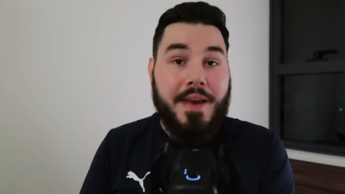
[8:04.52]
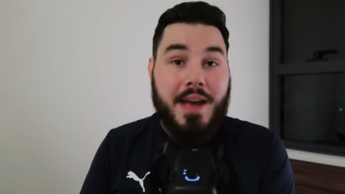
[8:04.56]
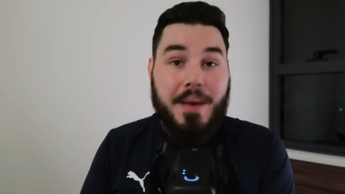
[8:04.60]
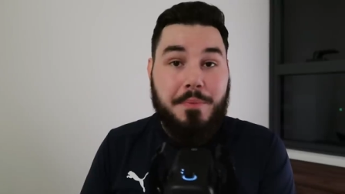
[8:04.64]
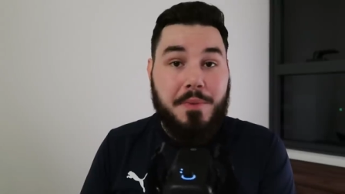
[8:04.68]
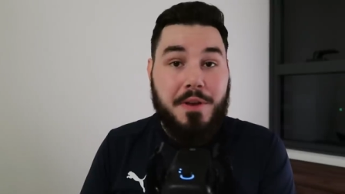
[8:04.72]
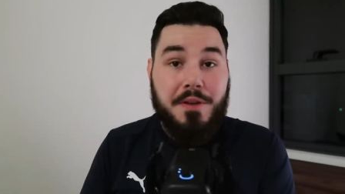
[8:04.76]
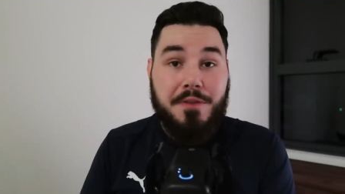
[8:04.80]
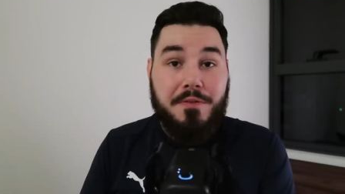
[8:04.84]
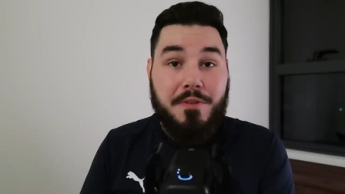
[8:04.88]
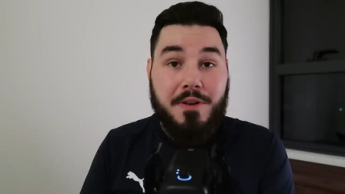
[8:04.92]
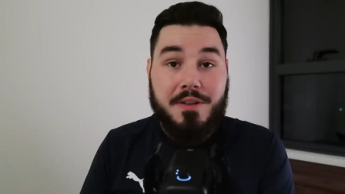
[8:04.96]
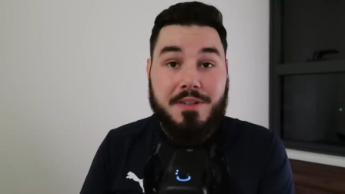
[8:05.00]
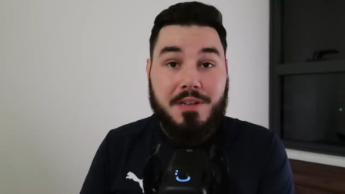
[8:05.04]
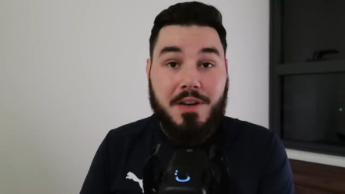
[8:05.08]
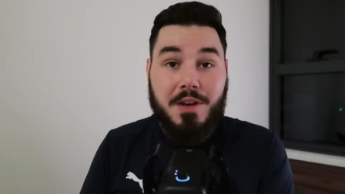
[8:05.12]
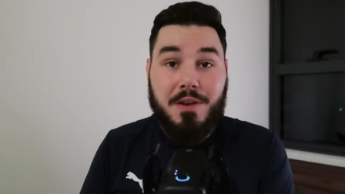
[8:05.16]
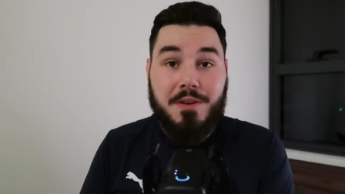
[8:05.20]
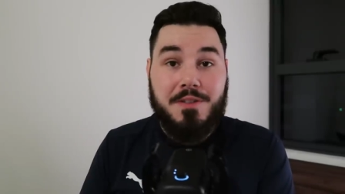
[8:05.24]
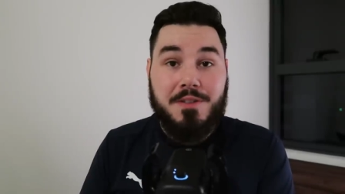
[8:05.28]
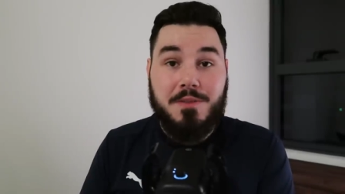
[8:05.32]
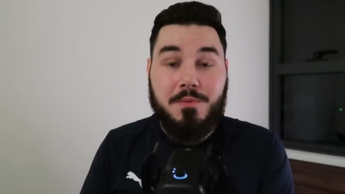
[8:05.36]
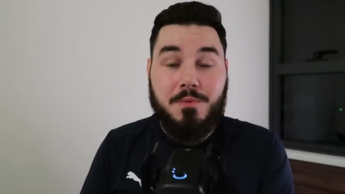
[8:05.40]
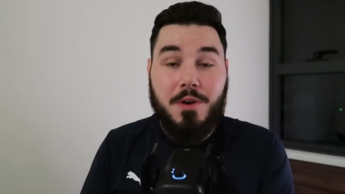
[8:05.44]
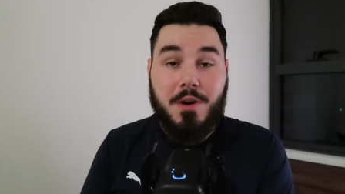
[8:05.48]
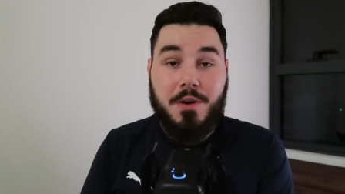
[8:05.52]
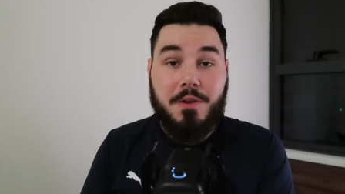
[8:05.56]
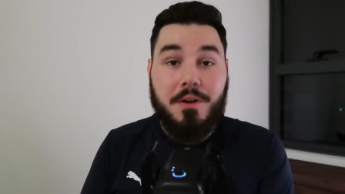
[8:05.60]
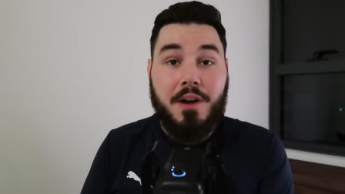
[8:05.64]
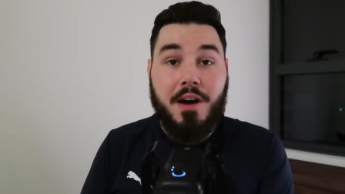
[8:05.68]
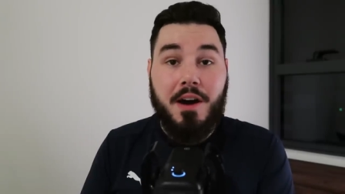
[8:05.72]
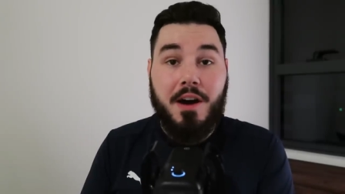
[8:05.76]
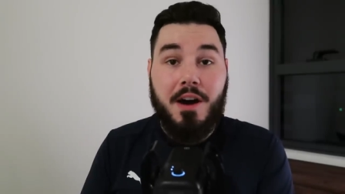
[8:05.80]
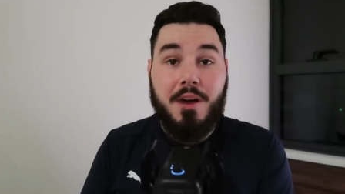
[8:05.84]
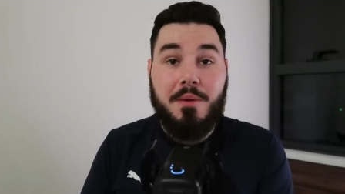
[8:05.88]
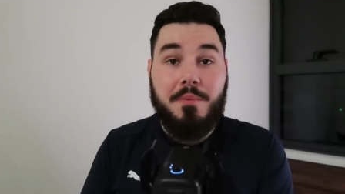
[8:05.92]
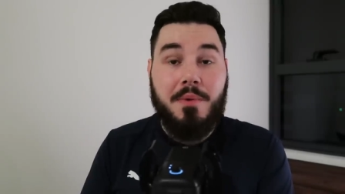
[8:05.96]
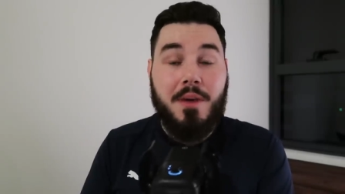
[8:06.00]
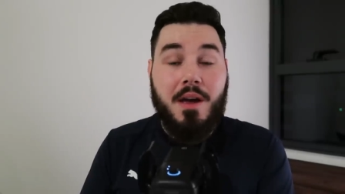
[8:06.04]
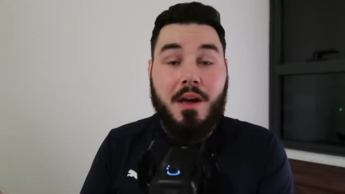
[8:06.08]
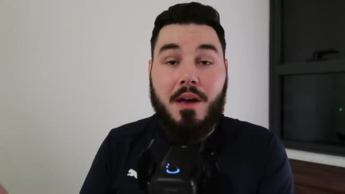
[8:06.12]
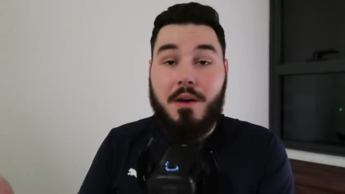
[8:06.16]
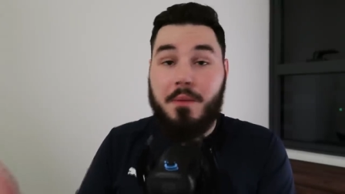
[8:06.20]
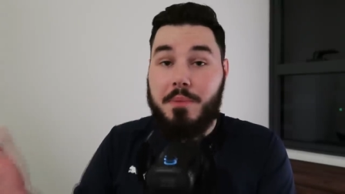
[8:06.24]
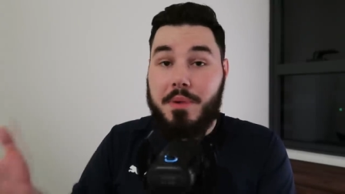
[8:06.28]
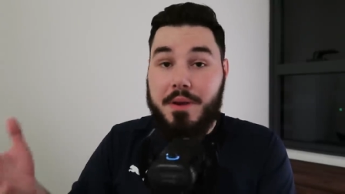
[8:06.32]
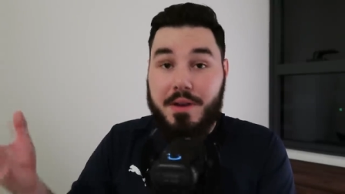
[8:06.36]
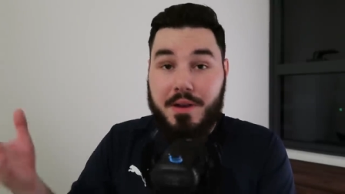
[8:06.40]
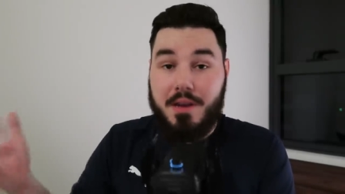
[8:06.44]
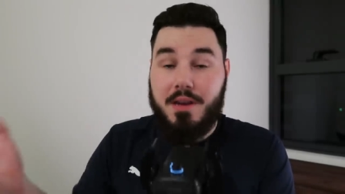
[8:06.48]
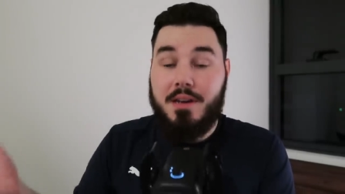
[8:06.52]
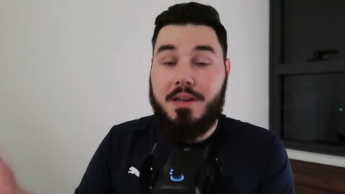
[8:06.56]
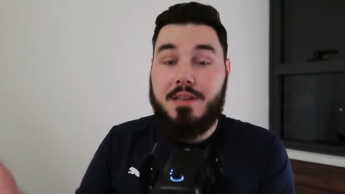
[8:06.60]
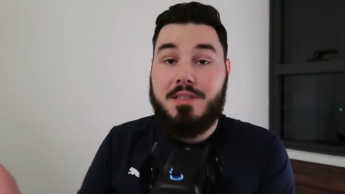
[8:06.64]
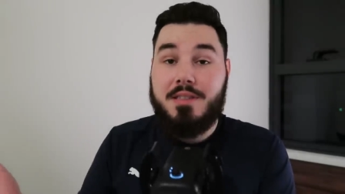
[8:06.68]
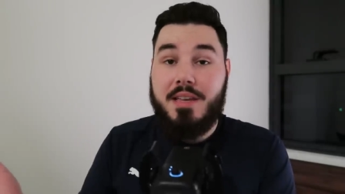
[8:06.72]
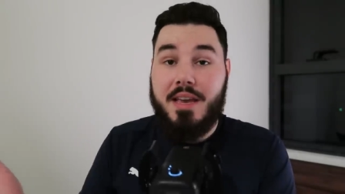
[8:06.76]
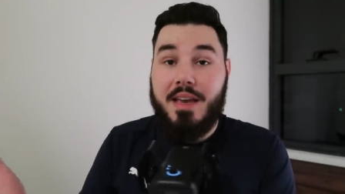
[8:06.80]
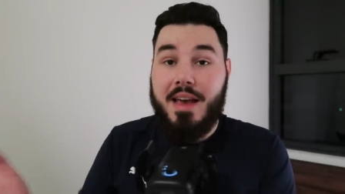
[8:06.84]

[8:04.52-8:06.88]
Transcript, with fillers: happy for it to host the World Cup because